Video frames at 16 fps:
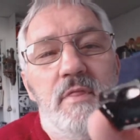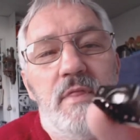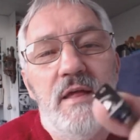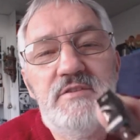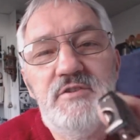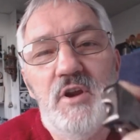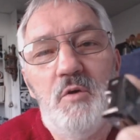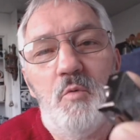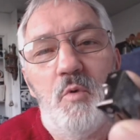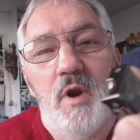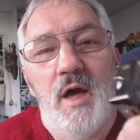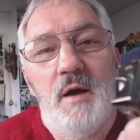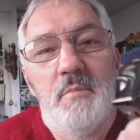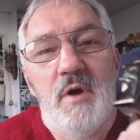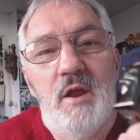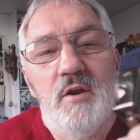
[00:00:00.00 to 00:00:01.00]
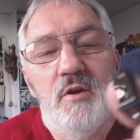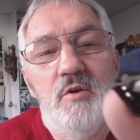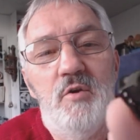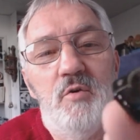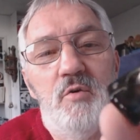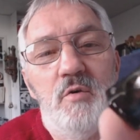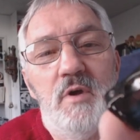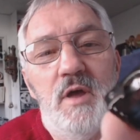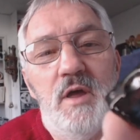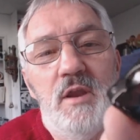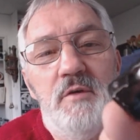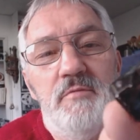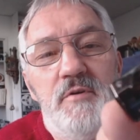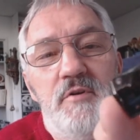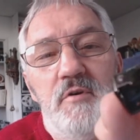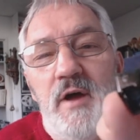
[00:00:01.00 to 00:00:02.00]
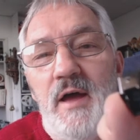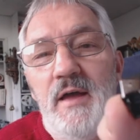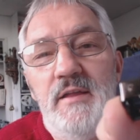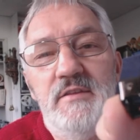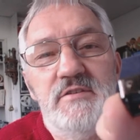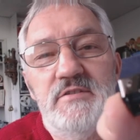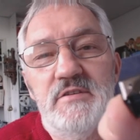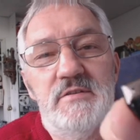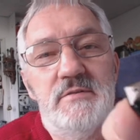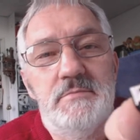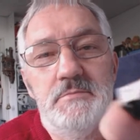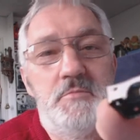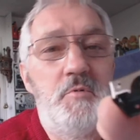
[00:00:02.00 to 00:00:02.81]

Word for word: That's not what I'm going to do. And if it rains,